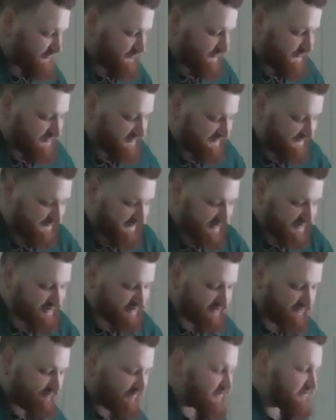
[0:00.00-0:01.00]

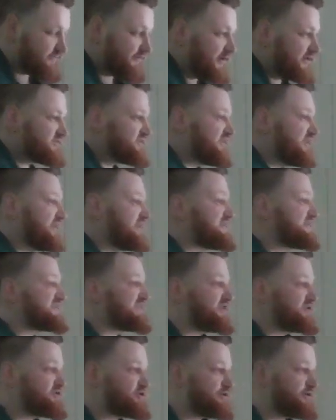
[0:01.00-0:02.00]
crucifixion, resurrection, and
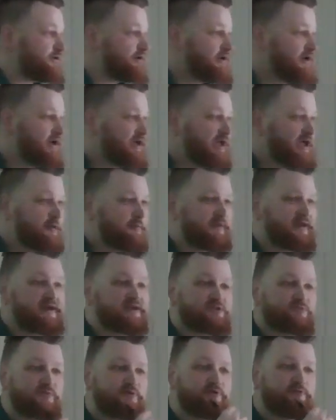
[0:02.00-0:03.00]
ascension.
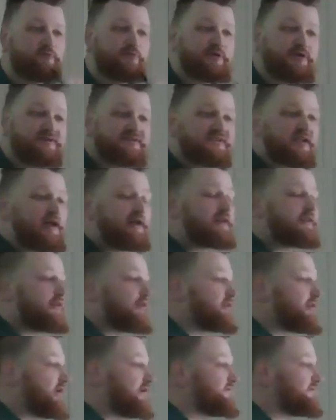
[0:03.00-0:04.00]
Because we only studied
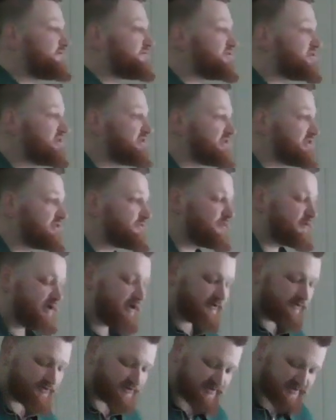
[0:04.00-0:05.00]
the life of Jesus, we
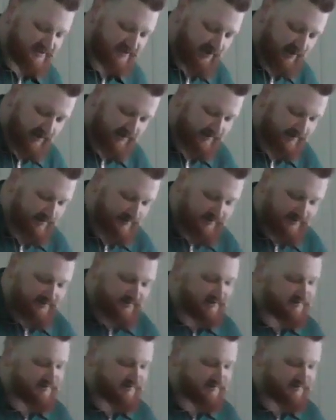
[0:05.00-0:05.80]
understand that the